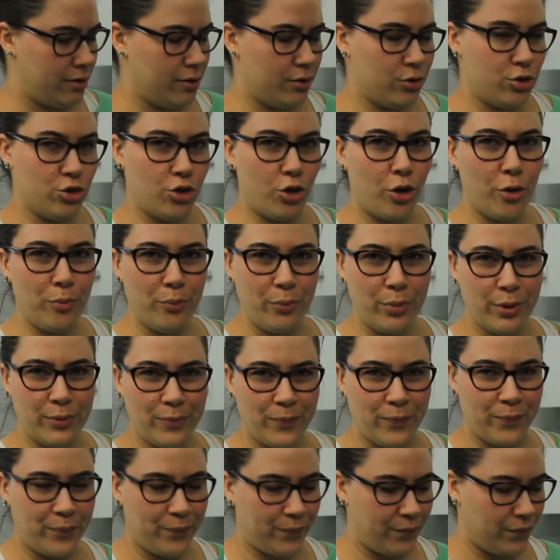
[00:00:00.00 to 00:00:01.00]
top
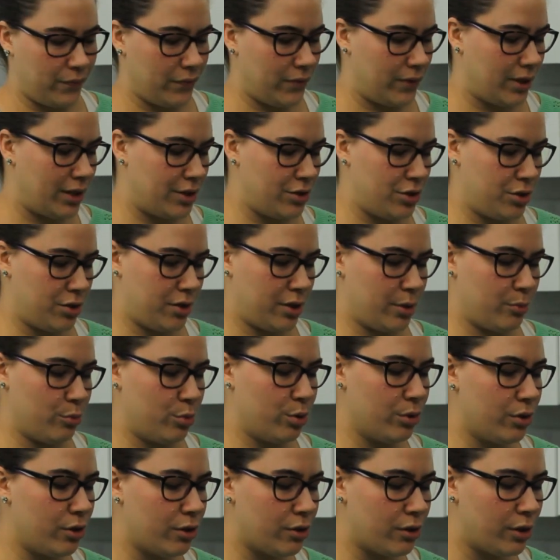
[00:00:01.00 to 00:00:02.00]
that you can
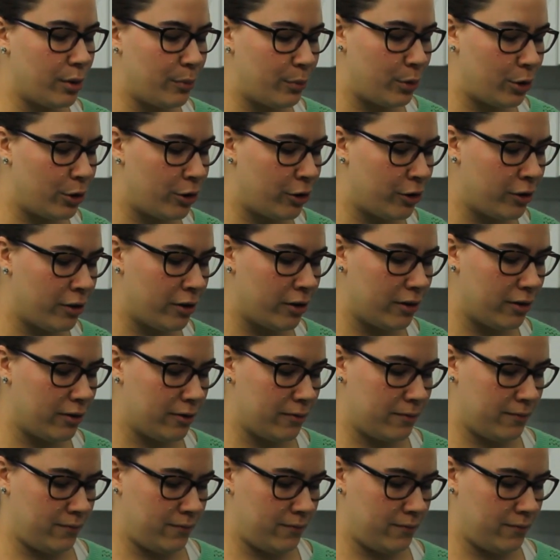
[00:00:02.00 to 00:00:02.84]
put on the bottle.